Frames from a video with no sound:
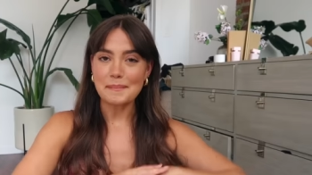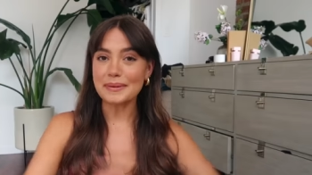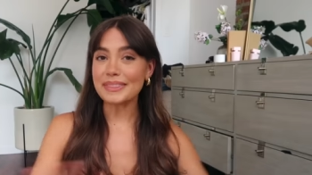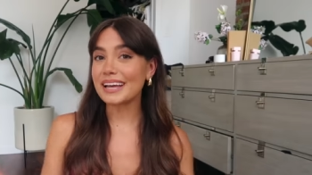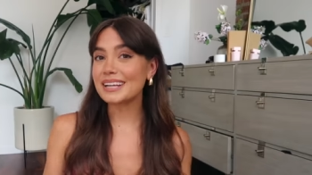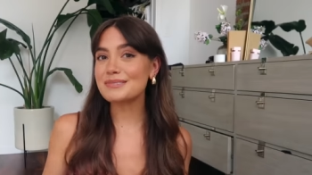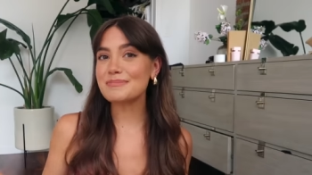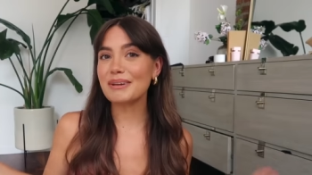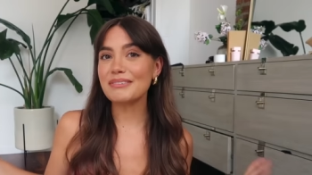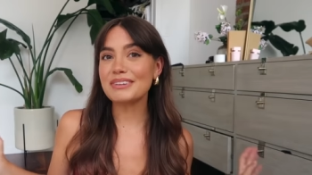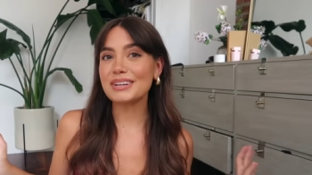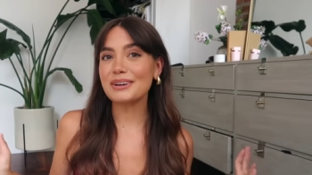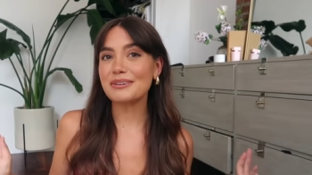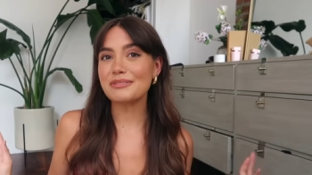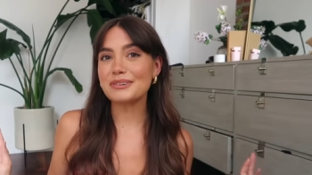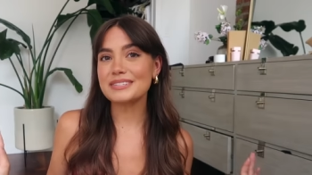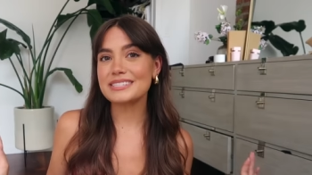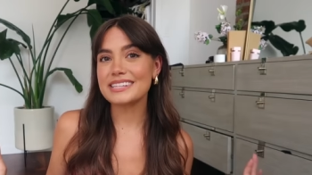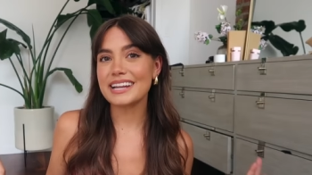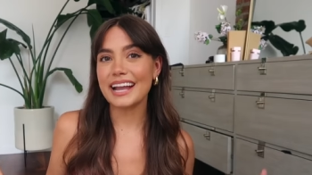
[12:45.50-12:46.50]
But that's my video
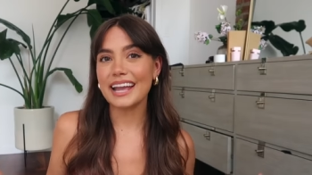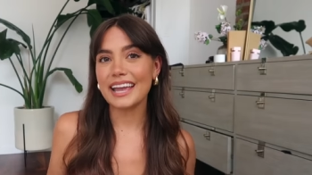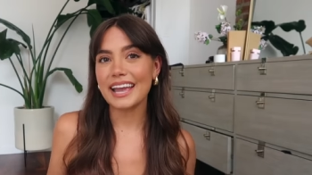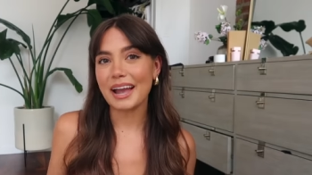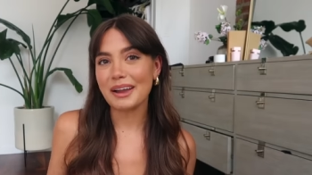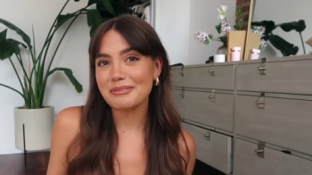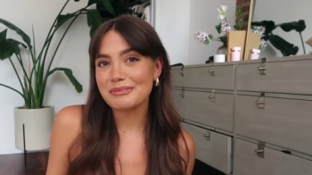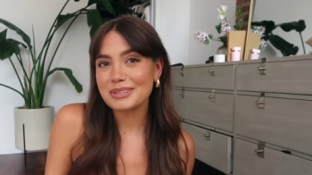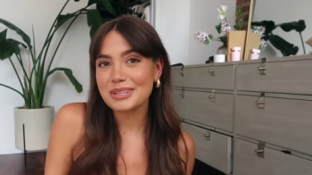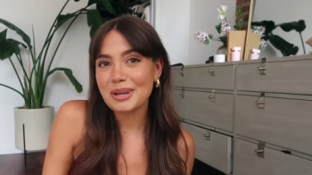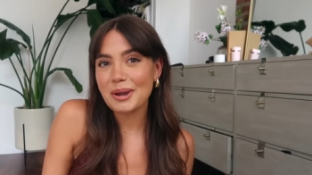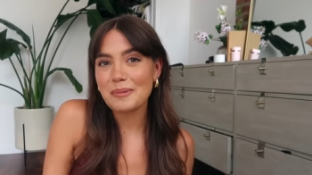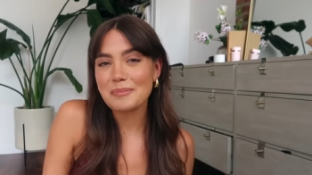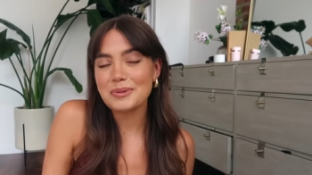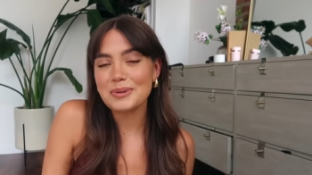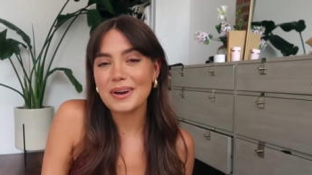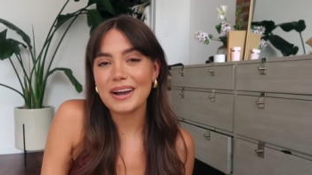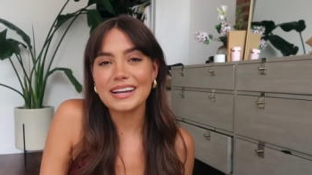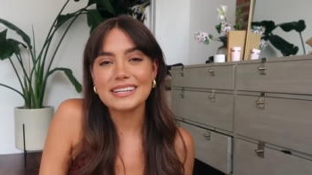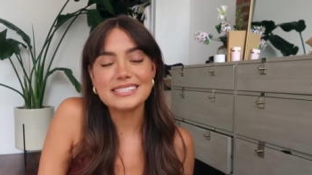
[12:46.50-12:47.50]
for today. I really hope
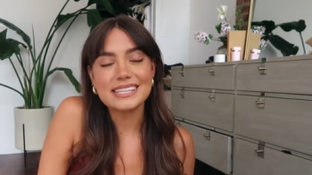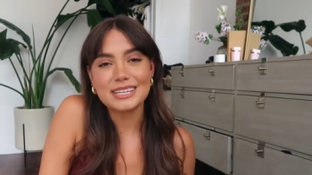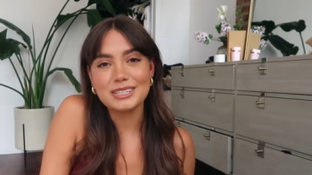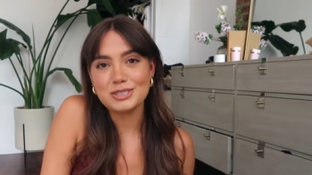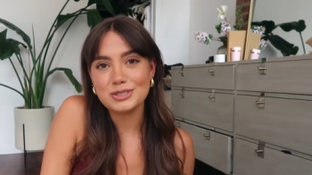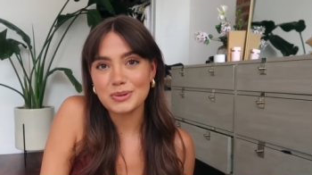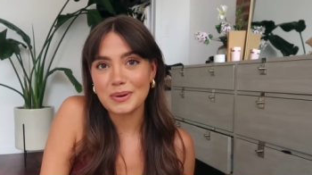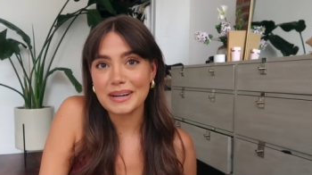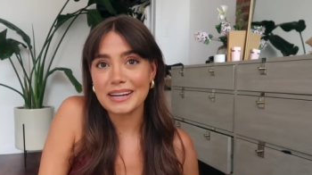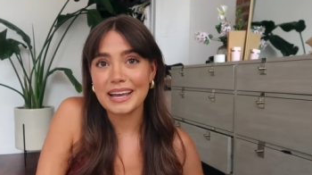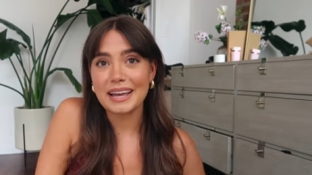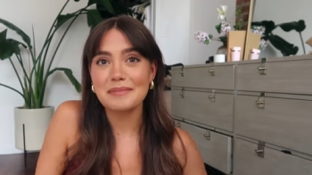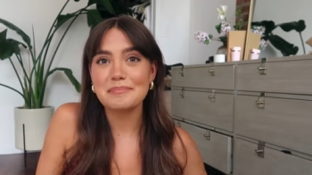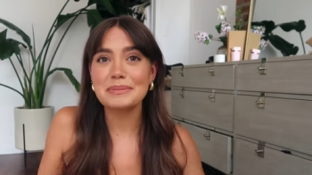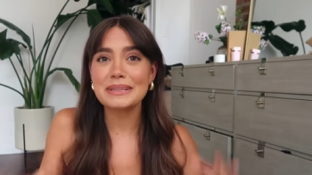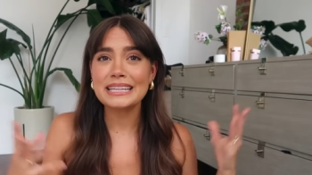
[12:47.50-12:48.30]
you guys enjoyed it.